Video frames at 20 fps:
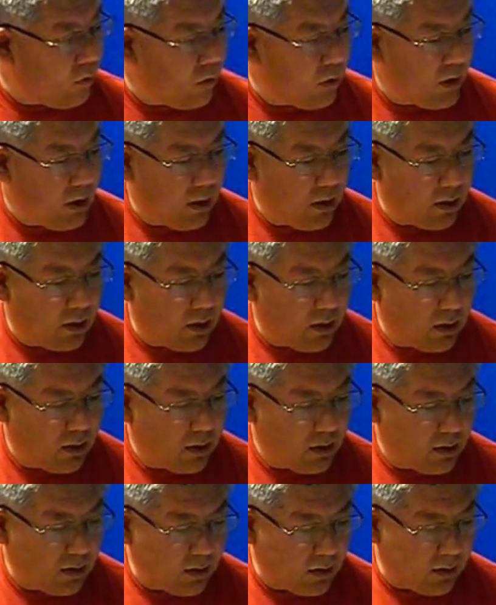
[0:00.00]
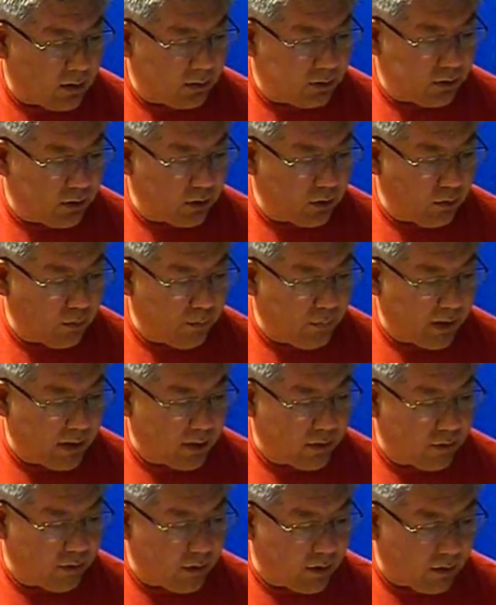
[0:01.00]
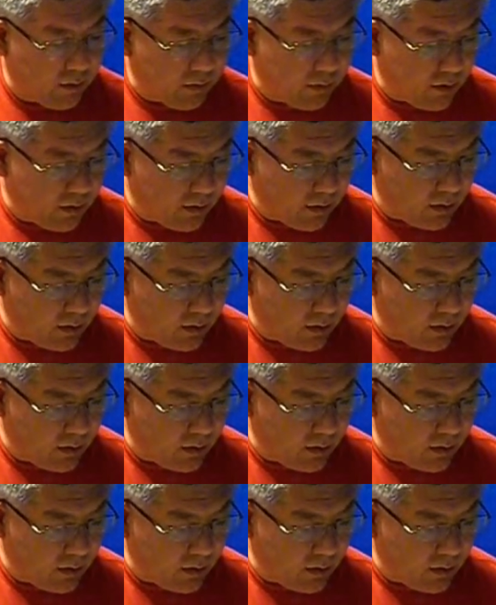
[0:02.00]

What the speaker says: Okay, general background.